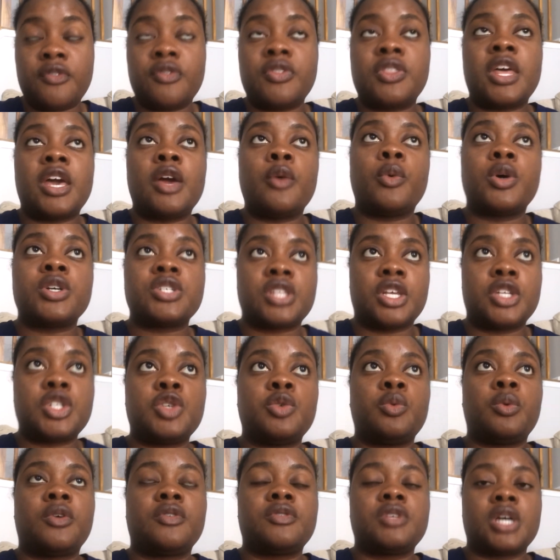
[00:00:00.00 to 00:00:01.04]
they wish that
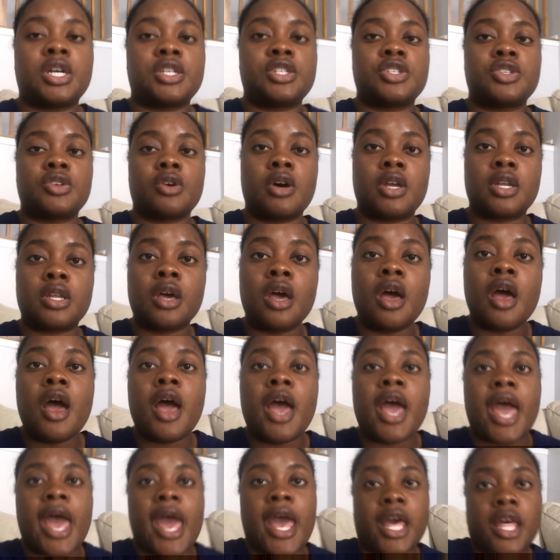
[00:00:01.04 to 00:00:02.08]
you would have touched on?
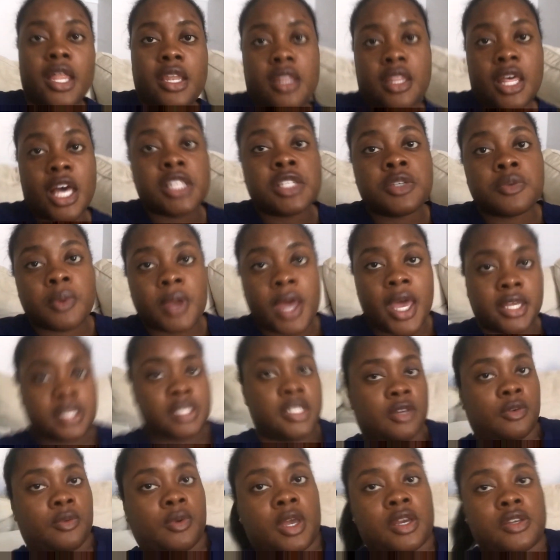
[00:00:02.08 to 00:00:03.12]
And that's what I
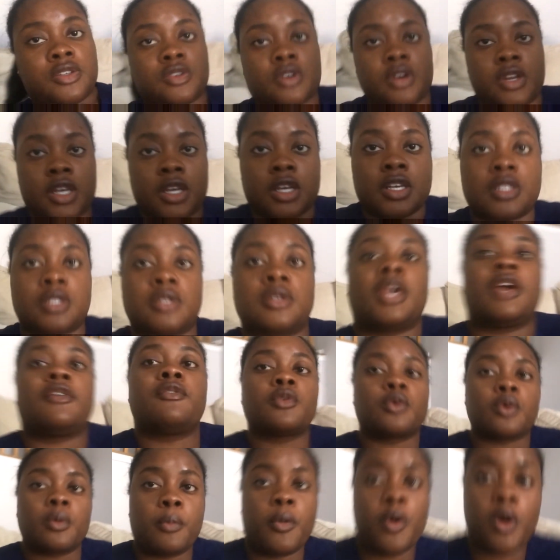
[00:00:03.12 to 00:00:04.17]
did when I started, because
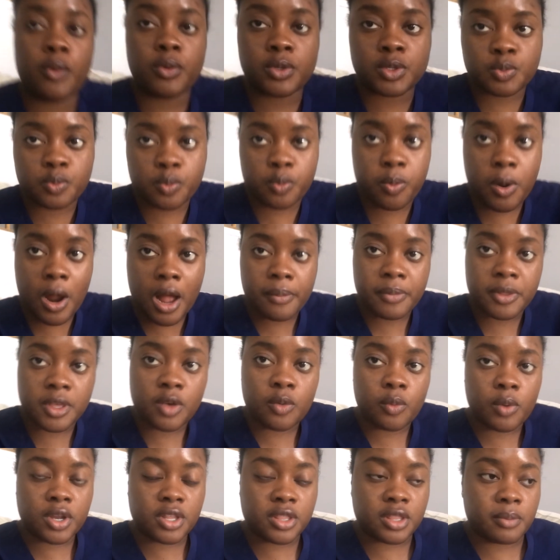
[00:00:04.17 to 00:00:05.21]
giving report was probably
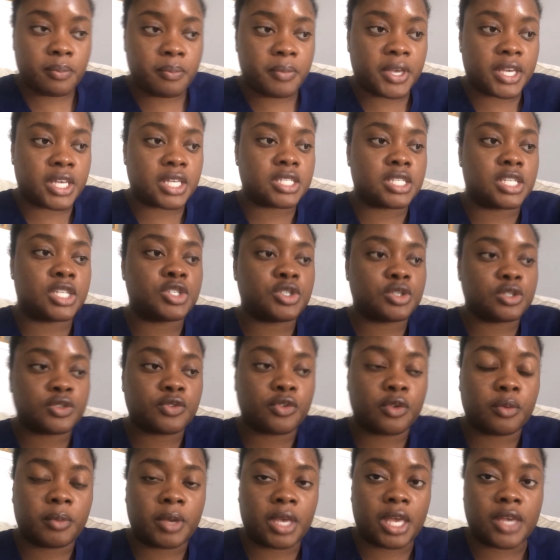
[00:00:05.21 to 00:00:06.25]
one of the biggest issues
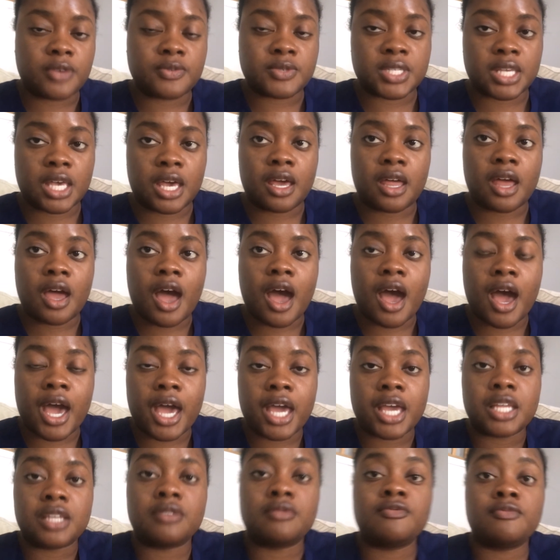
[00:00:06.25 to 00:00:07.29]
for me. It was that
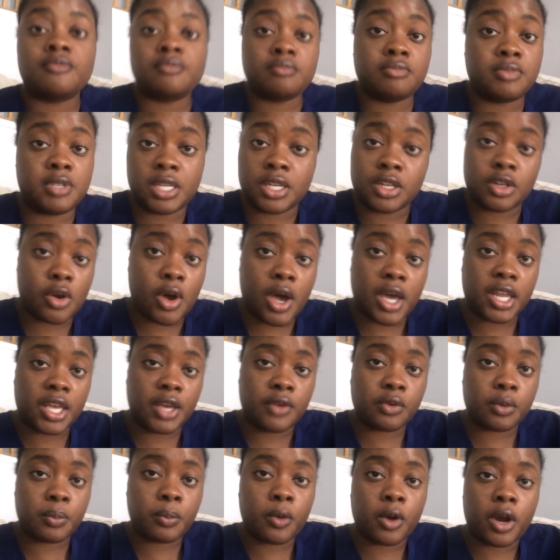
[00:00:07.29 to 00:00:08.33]
I didn't know how to
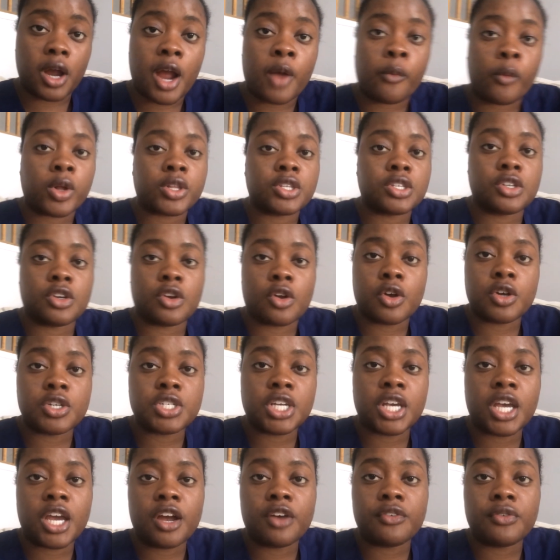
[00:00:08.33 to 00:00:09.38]
give report. I worked in an
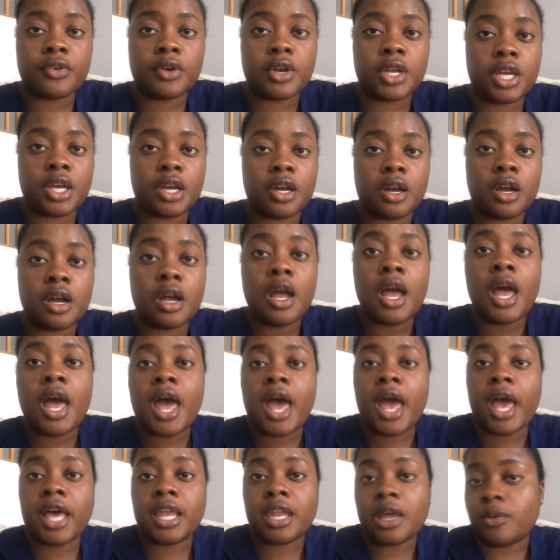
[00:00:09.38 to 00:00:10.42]
urgent care for a year,
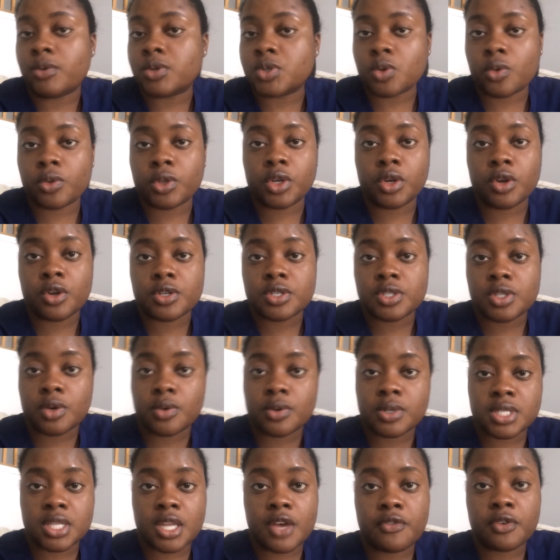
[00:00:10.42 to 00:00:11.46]
and I was only a nurse, so there
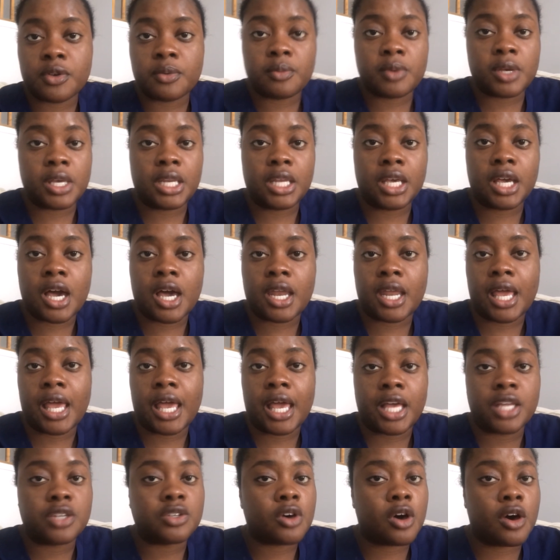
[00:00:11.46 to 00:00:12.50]
was never any kind of
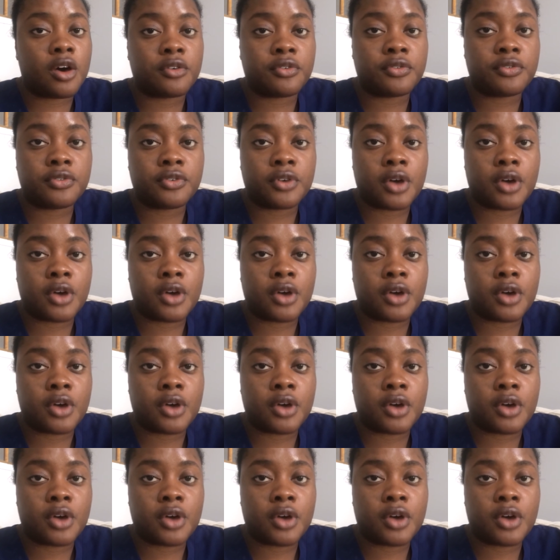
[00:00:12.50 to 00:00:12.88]
handoff